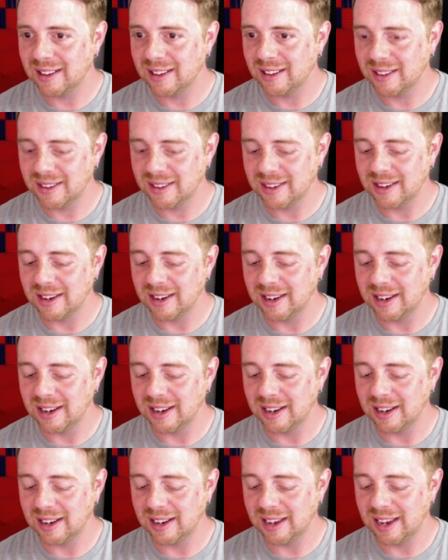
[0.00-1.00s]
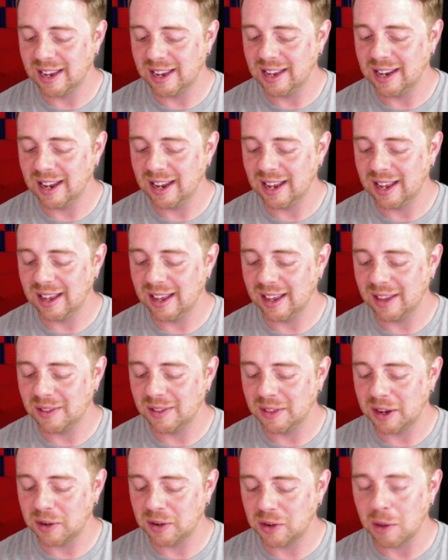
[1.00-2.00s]
let's see,
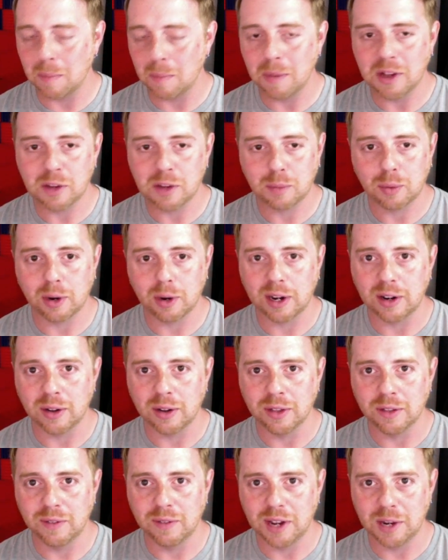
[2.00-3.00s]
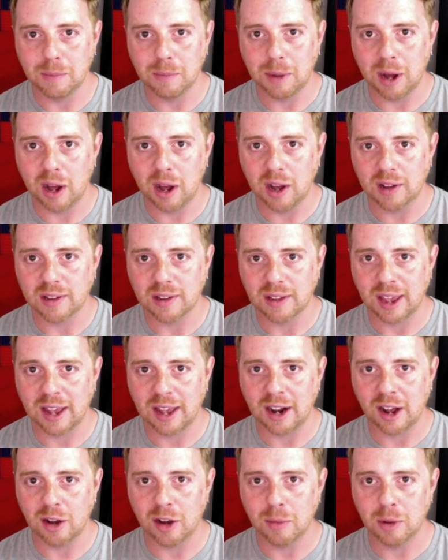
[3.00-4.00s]
there's a misprint on the Vita box,
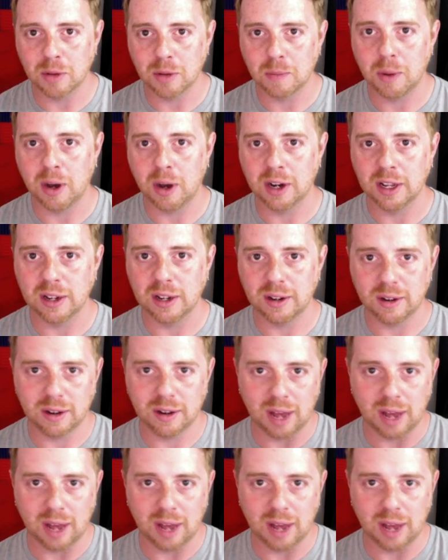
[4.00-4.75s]
and I almost bought it,